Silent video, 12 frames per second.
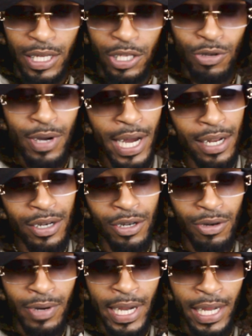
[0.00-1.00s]
You gotta
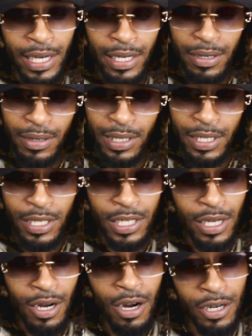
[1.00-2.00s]
know that this is
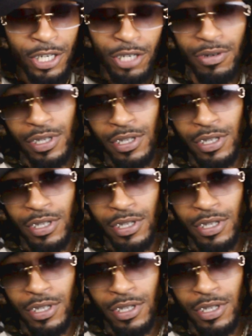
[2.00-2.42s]
your artistry,